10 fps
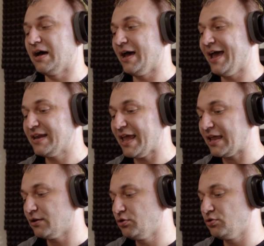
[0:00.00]
And I
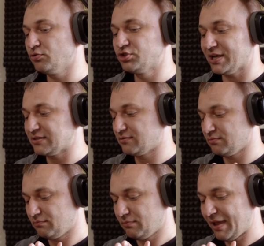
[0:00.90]
can do just
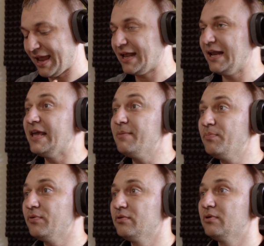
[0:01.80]
a
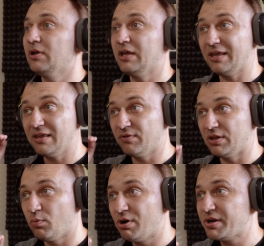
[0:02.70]
clip, even
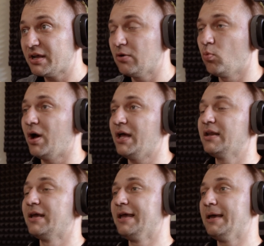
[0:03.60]
a vertical
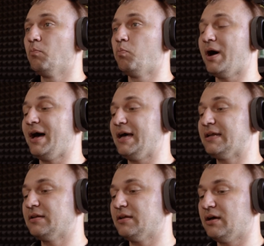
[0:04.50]
one, but